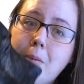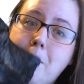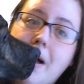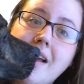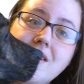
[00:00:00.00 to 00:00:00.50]

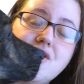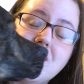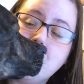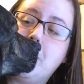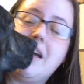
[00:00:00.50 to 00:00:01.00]
but
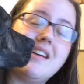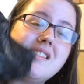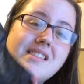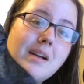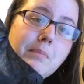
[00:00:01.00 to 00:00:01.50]
just
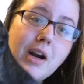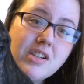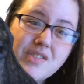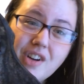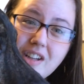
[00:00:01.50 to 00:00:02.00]
because some
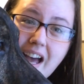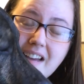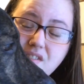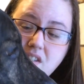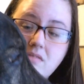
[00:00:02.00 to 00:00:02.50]
parts of our
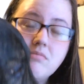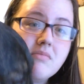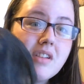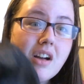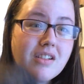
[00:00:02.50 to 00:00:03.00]
lives
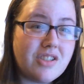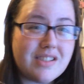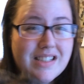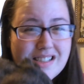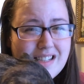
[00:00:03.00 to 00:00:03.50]
are
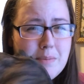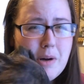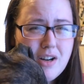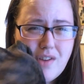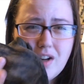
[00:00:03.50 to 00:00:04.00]
just going to stay
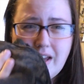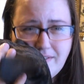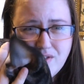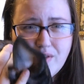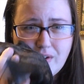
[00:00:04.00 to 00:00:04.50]
part of our
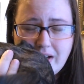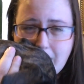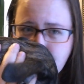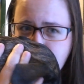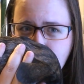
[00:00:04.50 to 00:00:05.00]
lives for right
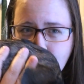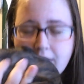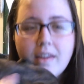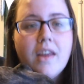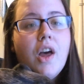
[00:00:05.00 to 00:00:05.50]
now.
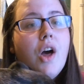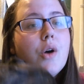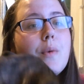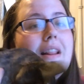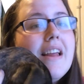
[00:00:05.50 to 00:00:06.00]

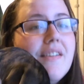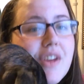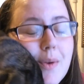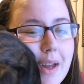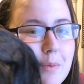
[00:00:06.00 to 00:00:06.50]
We love
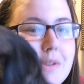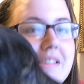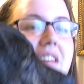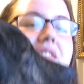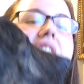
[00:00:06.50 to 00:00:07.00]
you, and we'll
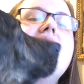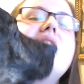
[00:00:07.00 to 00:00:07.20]
see you very